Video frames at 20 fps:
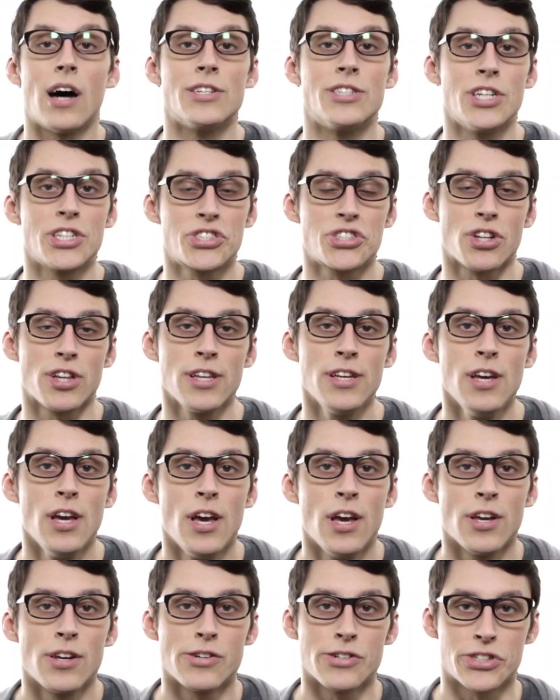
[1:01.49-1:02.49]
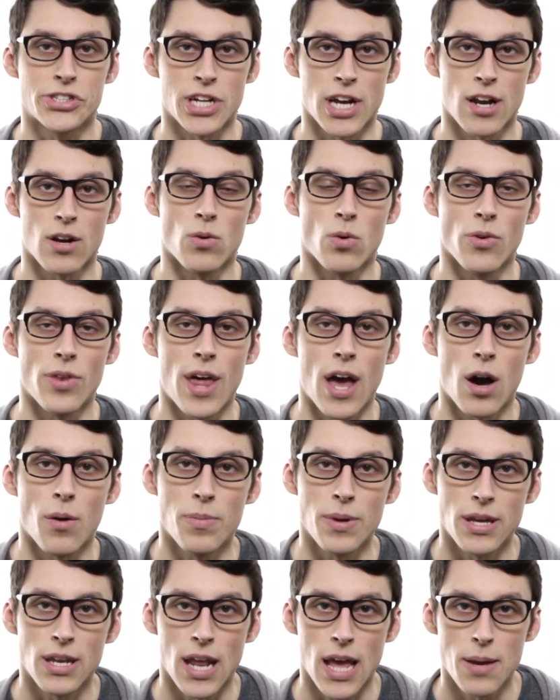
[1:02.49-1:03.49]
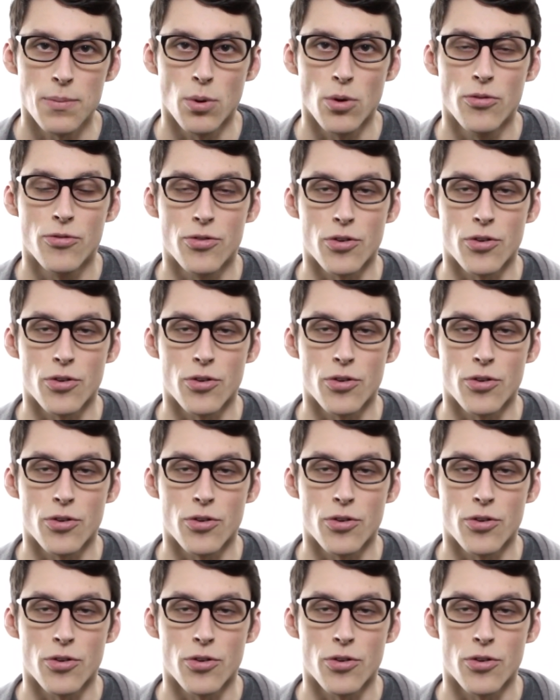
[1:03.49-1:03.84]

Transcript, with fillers: Additionally, your channel will now be enabled